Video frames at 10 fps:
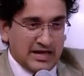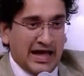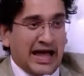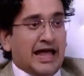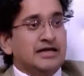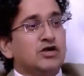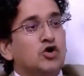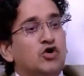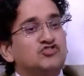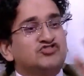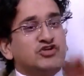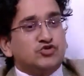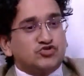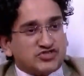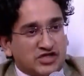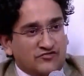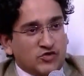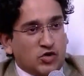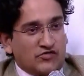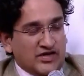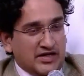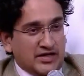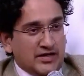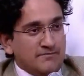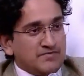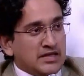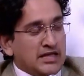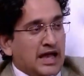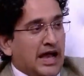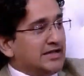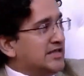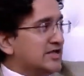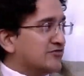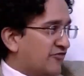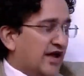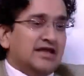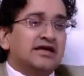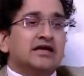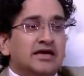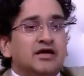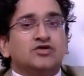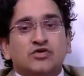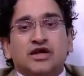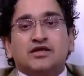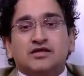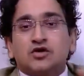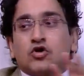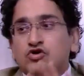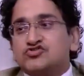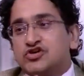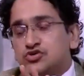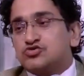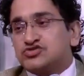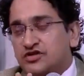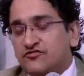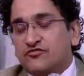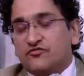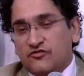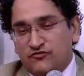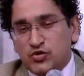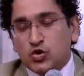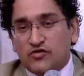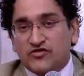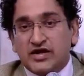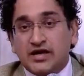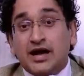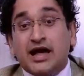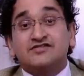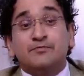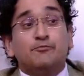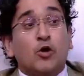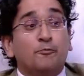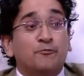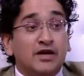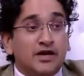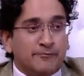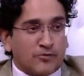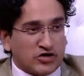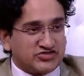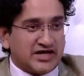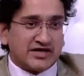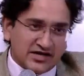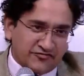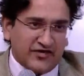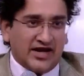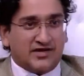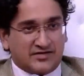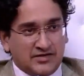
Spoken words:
and the constitutional view of India, I think it's fairly clear today that the constitutional view of India as a popular project has failed.